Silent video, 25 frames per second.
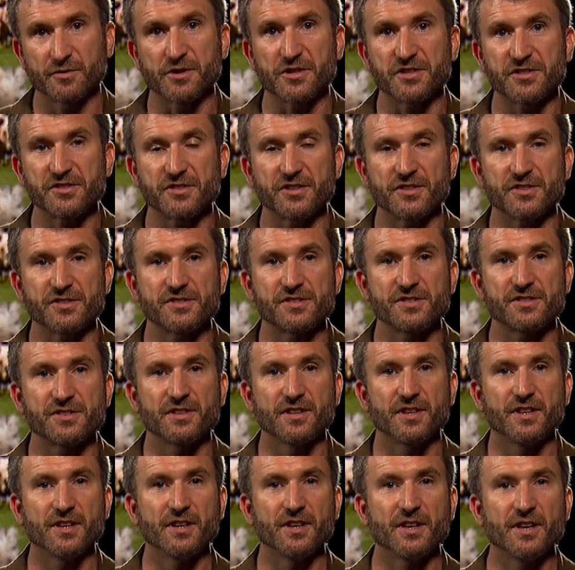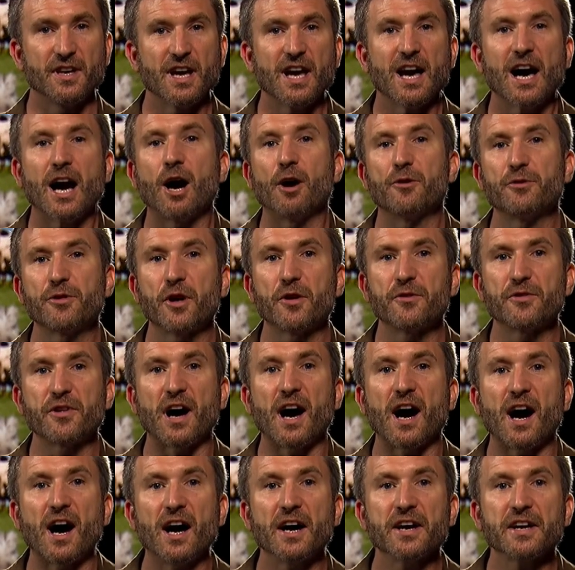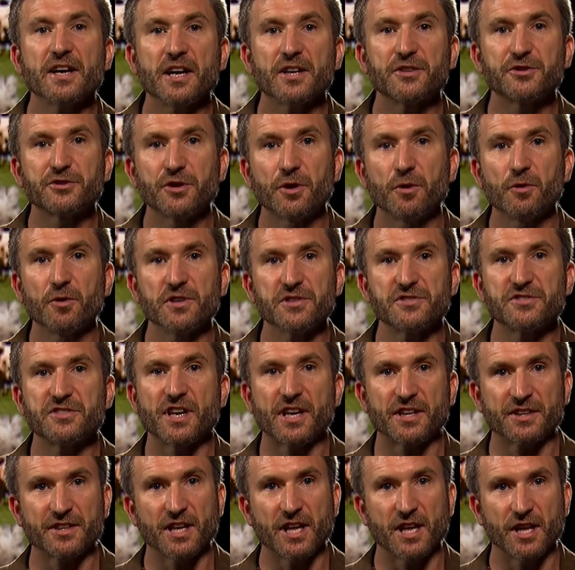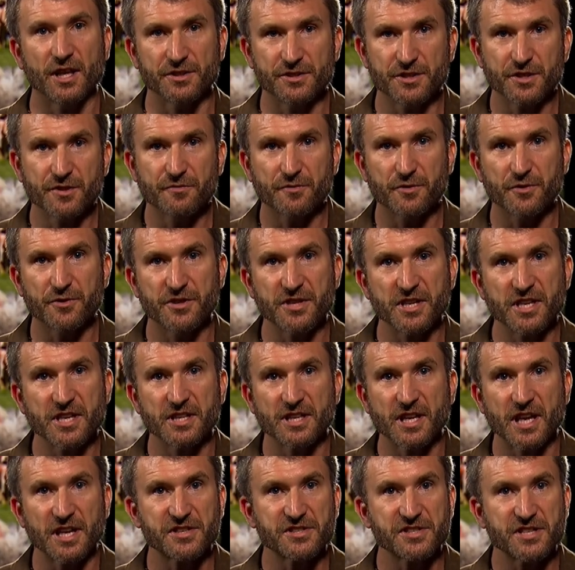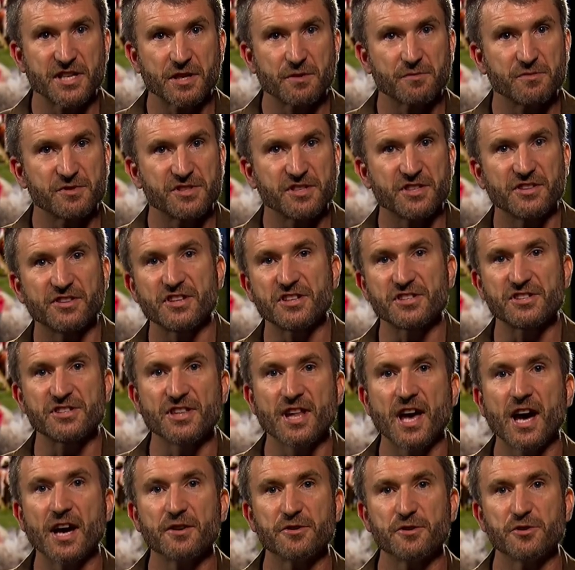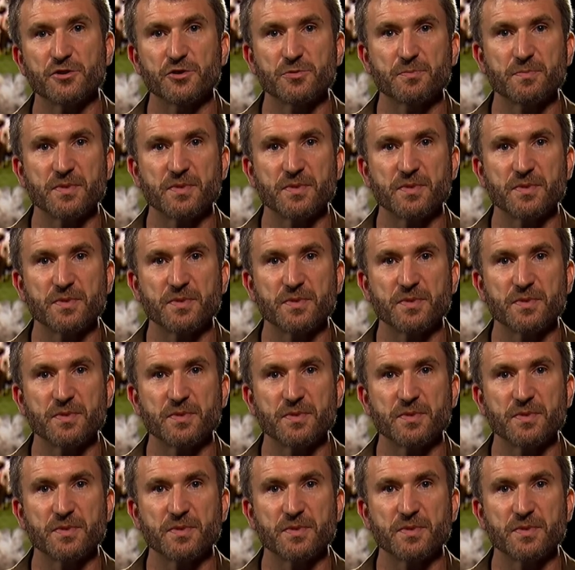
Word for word: instance. Although the ion torrent technology for DNA sequencing does not use